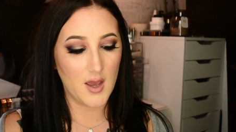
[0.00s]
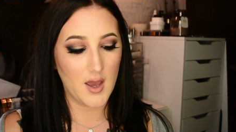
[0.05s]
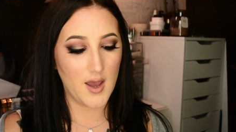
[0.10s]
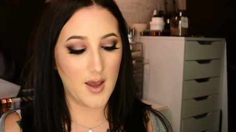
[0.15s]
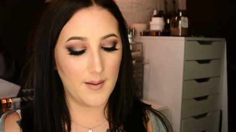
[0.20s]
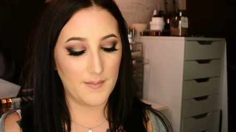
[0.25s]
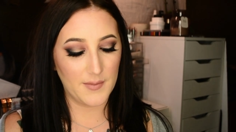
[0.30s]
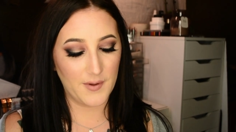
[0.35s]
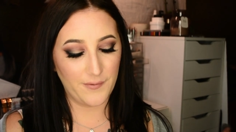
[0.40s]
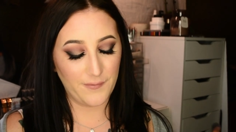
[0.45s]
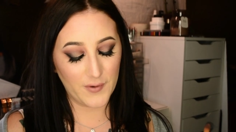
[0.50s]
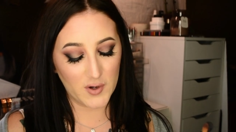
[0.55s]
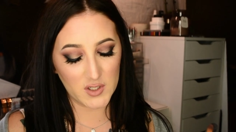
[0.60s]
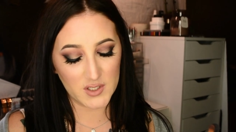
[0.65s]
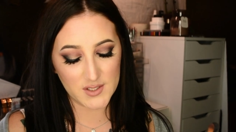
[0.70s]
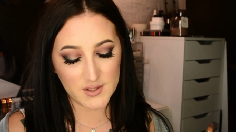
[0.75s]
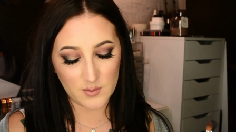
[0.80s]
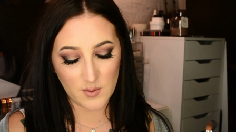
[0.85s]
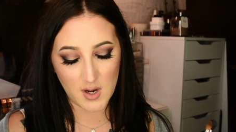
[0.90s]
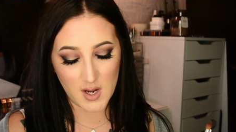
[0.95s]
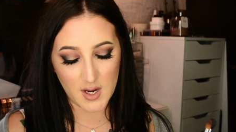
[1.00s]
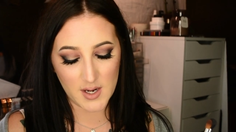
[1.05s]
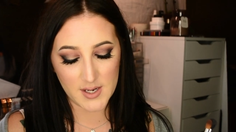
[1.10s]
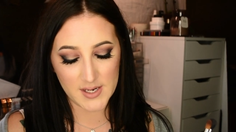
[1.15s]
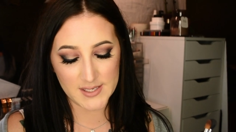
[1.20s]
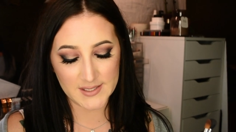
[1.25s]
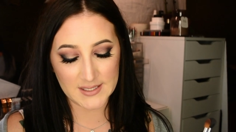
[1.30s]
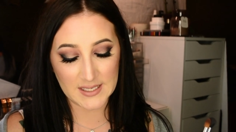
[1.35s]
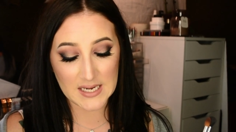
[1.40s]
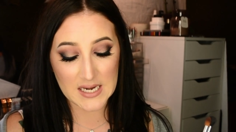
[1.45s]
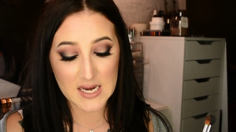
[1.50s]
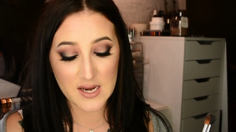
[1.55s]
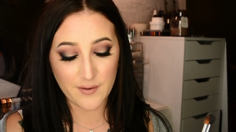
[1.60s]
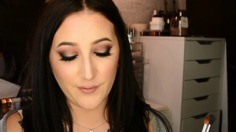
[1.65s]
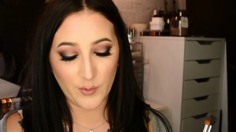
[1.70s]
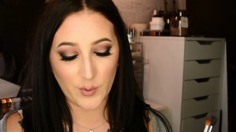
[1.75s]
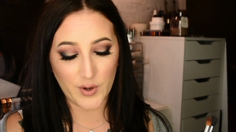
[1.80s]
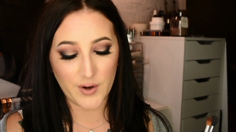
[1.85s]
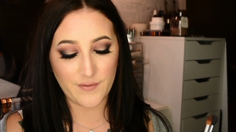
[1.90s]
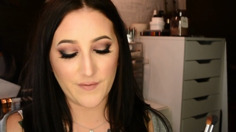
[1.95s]
Um, the first one is an E
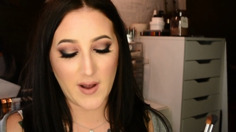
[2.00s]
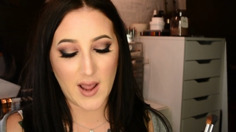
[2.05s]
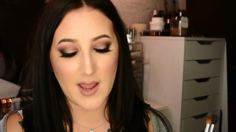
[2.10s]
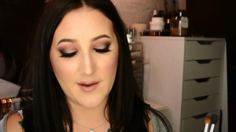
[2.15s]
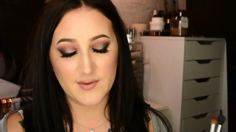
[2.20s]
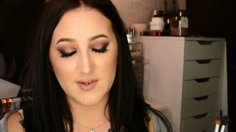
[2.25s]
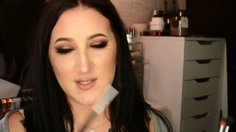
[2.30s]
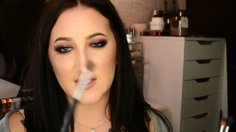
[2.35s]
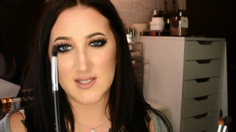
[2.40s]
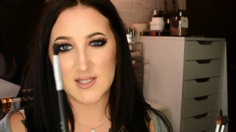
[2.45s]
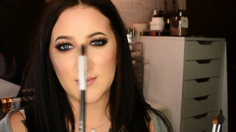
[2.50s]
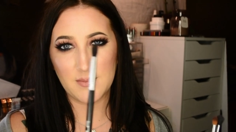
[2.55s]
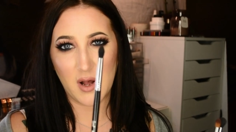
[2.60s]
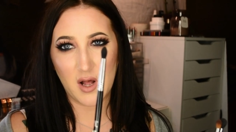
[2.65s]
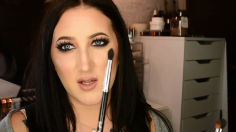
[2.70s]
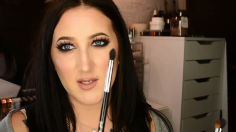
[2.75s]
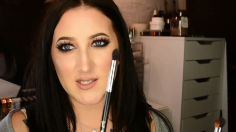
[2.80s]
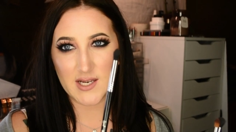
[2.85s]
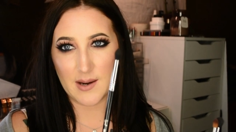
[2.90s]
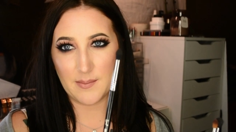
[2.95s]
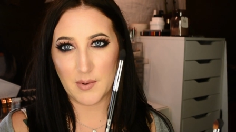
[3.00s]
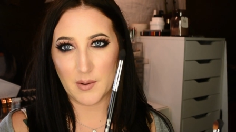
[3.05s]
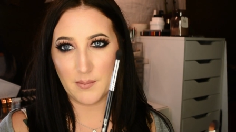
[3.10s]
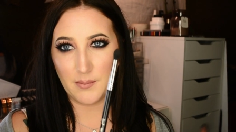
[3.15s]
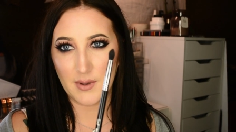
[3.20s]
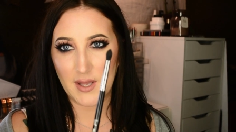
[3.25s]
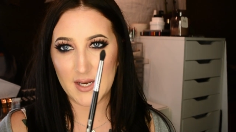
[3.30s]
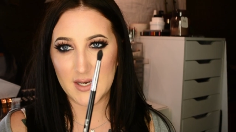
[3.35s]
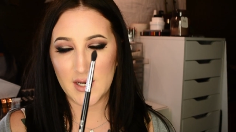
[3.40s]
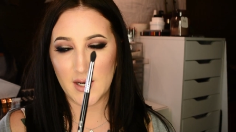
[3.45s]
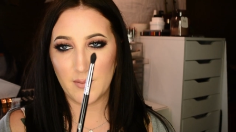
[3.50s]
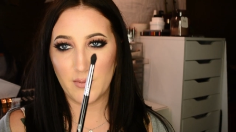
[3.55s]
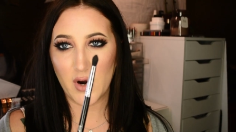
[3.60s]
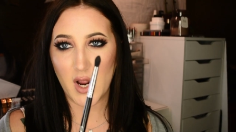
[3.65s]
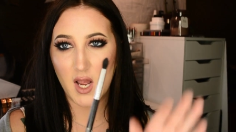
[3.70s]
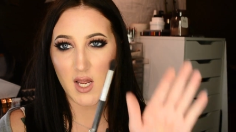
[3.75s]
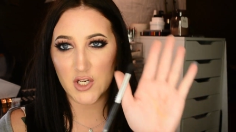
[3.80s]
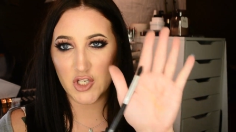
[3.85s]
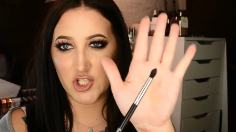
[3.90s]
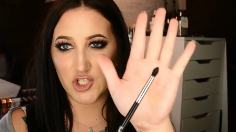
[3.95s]
forty-five. It's a small tapered blending
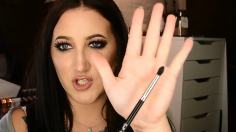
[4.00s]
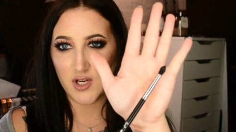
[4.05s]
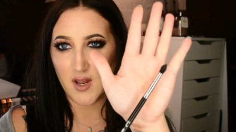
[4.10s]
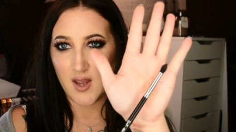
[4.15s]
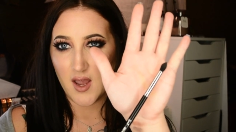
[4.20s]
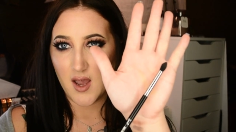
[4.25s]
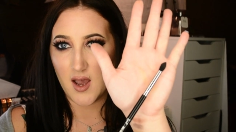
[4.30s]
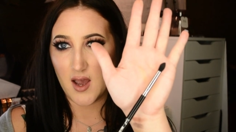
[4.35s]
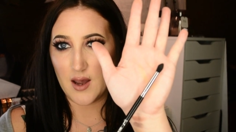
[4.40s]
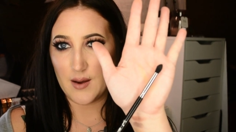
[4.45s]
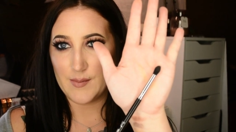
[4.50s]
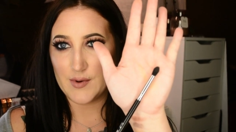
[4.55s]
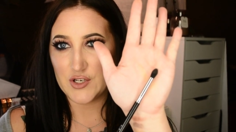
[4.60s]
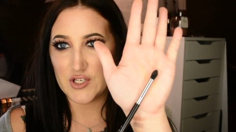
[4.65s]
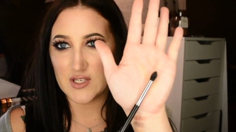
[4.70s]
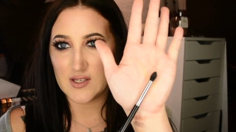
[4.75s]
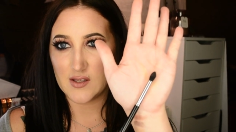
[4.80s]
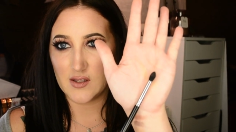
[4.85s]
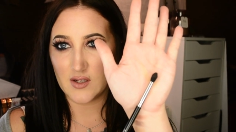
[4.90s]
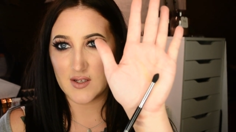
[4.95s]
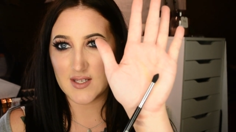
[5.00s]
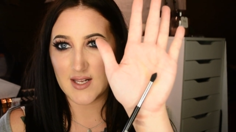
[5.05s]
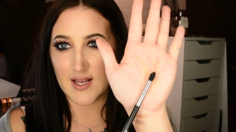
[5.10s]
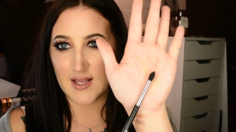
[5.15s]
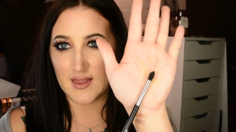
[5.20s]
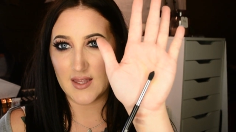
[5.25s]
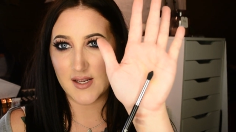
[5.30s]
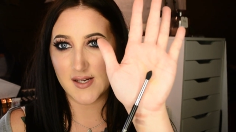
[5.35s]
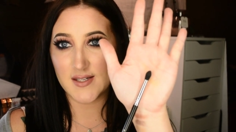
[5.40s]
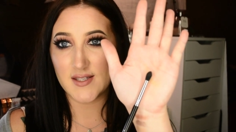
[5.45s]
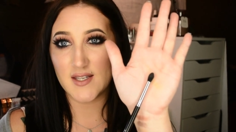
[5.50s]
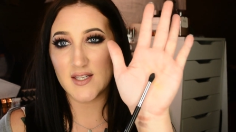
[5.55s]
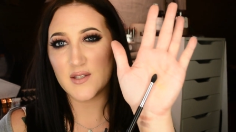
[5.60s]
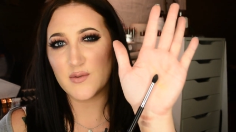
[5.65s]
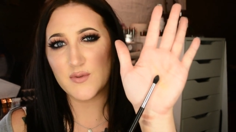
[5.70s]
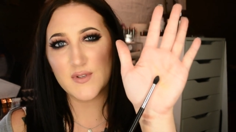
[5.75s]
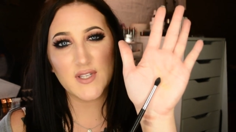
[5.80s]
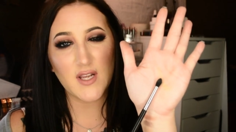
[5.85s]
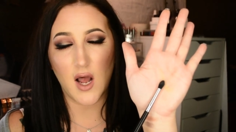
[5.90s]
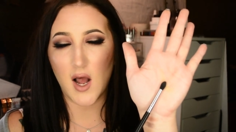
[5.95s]
brush. Um, it just looks like this.
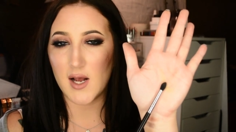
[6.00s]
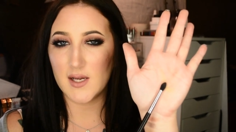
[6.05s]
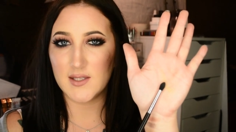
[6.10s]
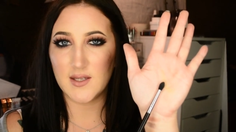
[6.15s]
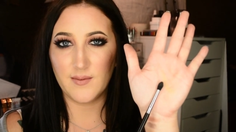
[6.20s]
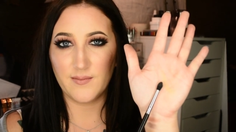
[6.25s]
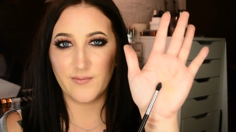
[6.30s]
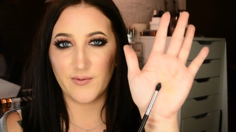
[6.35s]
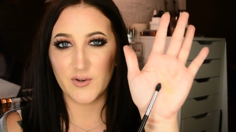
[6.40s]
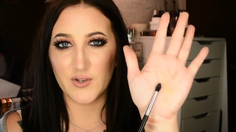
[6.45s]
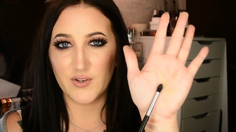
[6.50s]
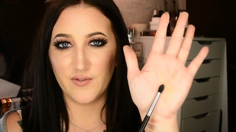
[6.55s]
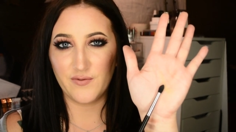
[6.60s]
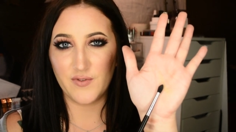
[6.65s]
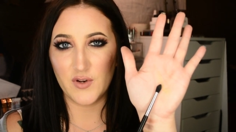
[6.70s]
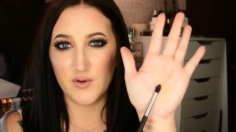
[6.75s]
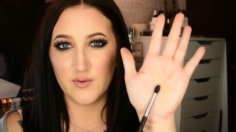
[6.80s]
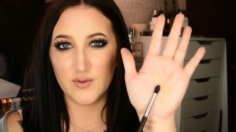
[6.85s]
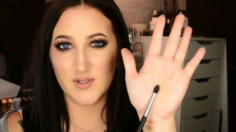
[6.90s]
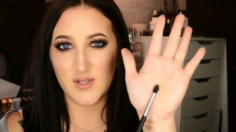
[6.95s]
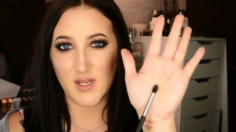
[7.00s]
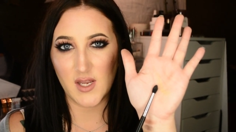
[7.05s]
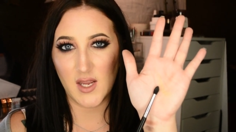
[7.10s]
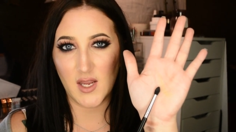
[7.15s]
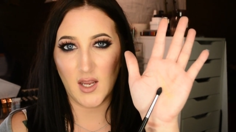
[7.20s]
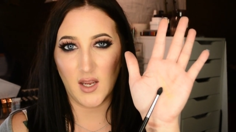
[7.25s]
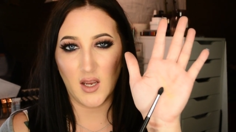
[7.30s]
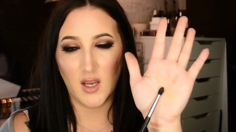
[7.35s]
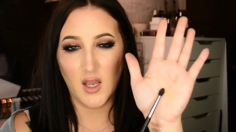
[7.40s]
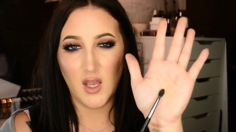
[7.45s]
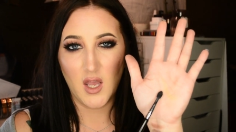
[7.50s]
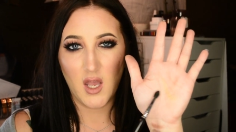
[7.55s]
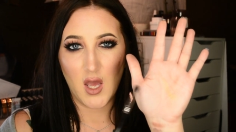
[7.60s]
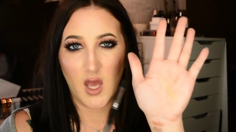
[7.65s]
This one's awesome for diffusing